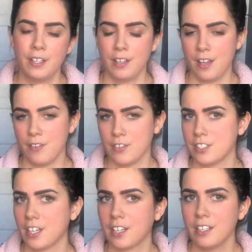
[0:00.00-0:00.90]
every
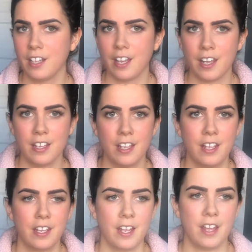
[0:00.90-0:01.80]
second day
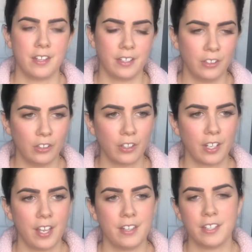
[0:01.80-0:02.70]
and they look
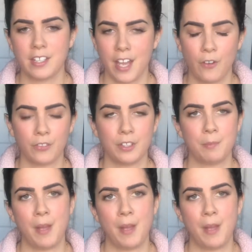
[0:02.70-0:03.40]
and they count them.